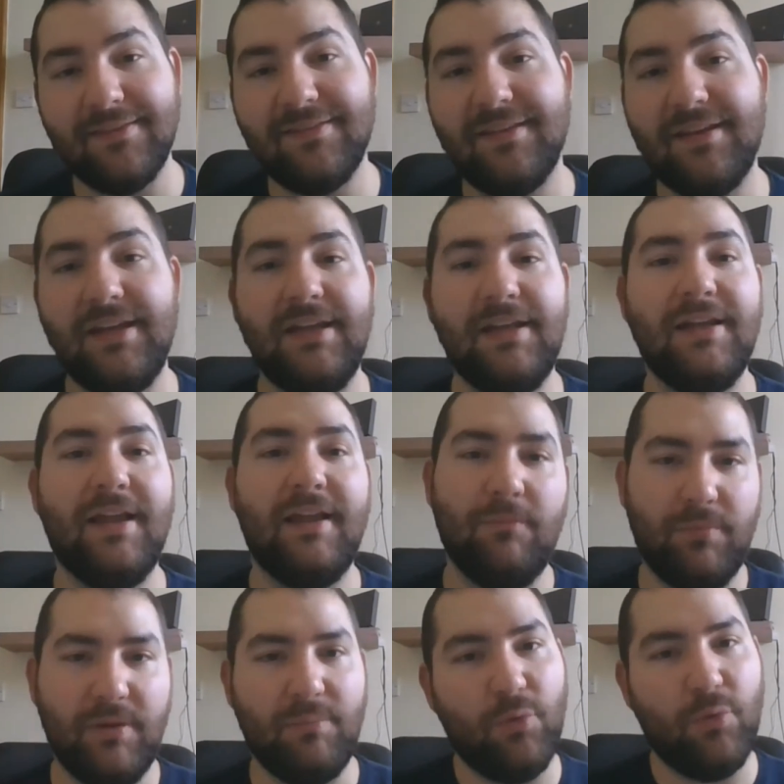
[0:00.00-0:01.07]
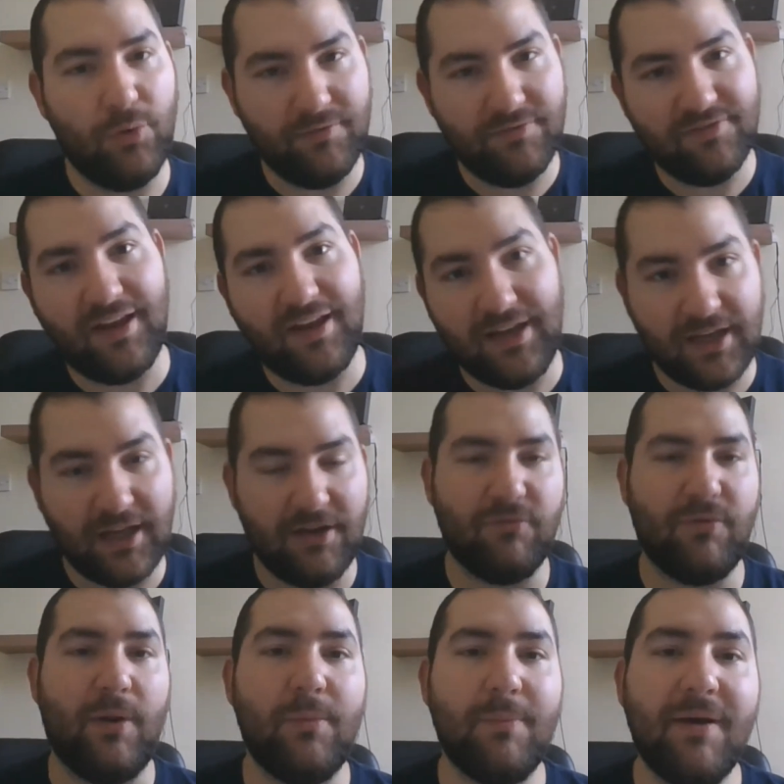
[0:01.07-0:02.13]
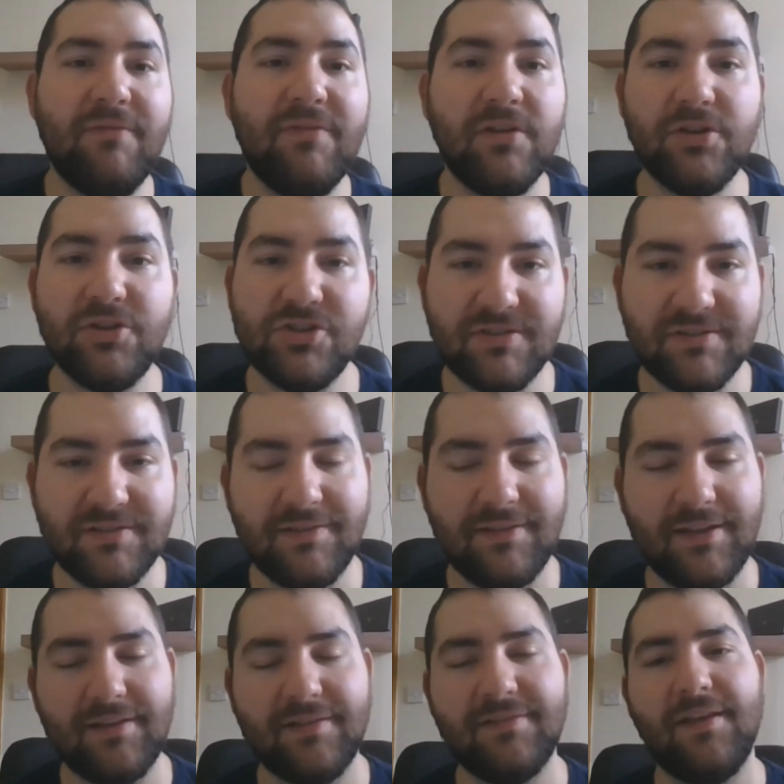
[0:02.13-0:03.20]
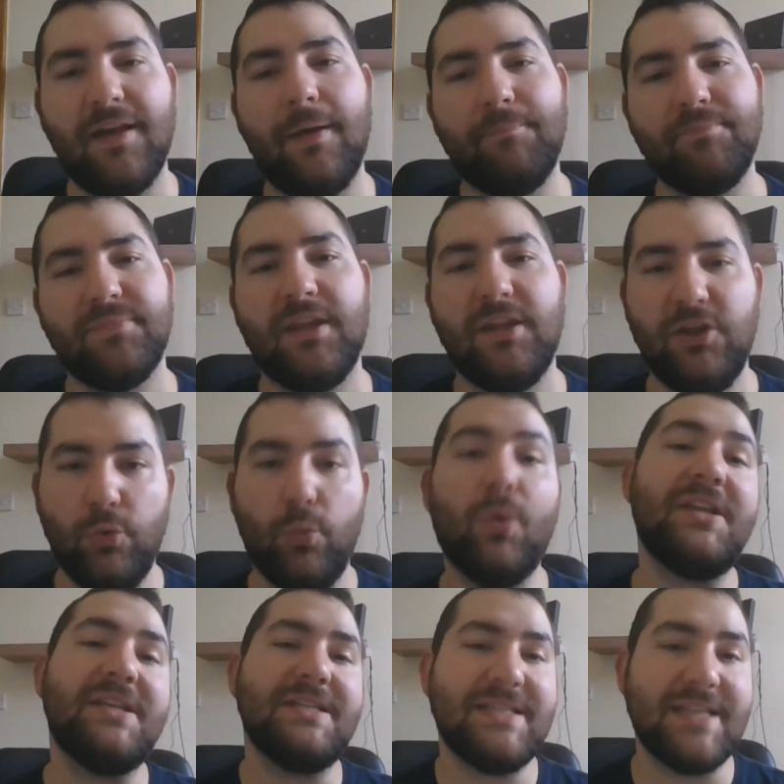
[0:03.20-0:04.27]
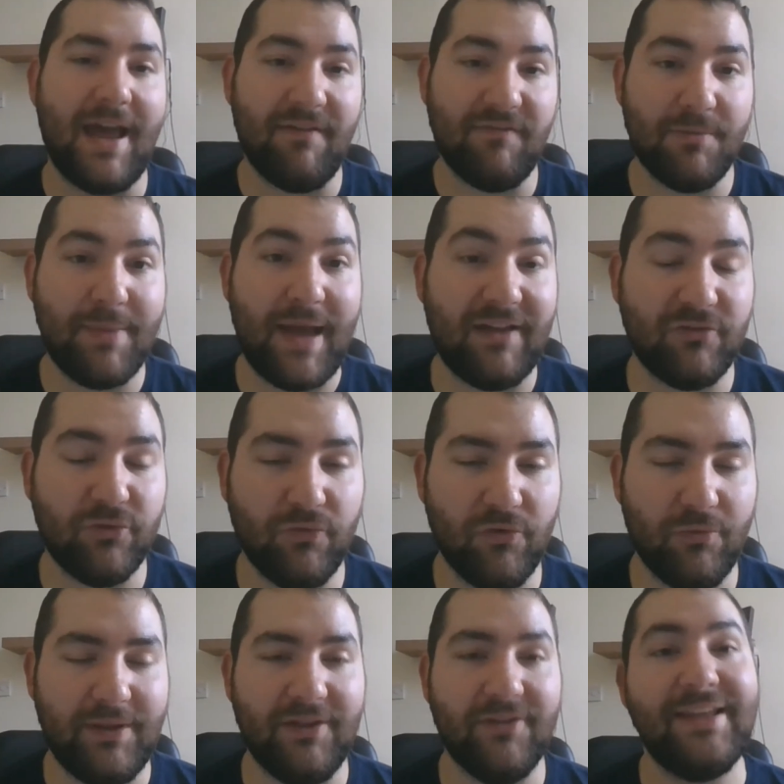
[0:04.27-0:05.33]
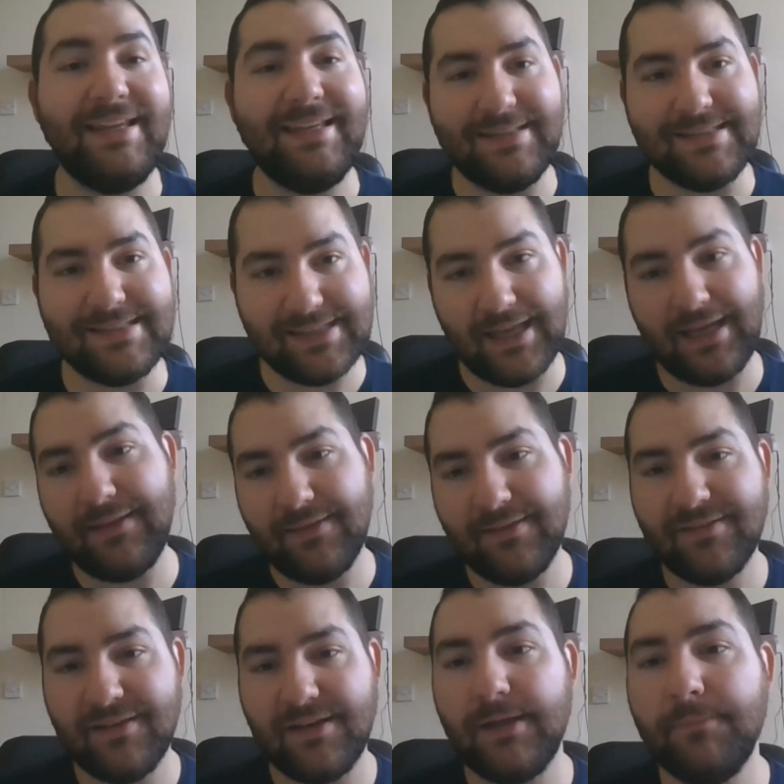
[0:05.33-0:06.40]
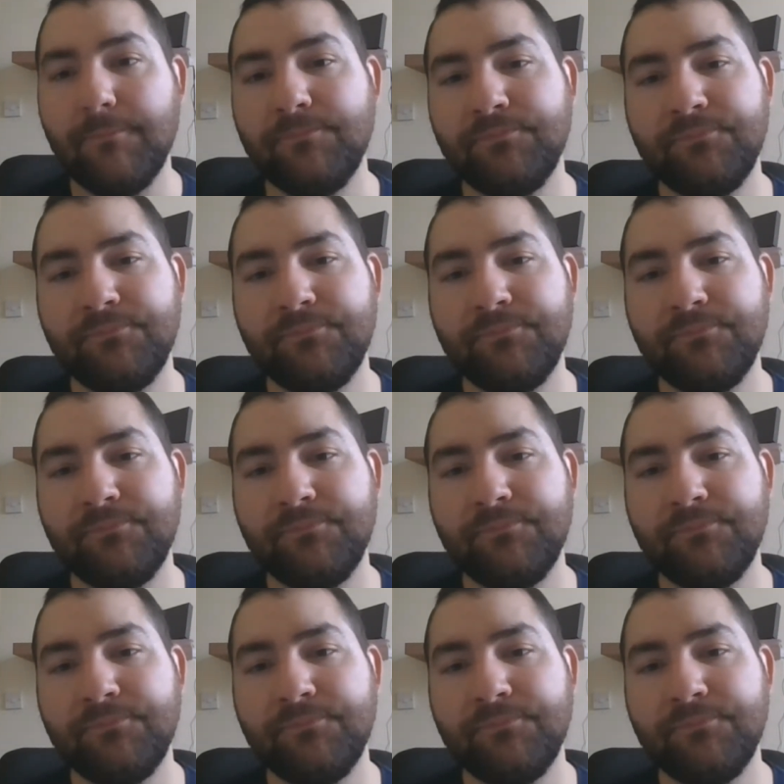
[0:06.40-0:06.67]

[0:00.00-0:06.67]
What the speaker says: the city and people would have stayed in kind of roundabout villages and things. You wanted to have the Passover meal inside the city.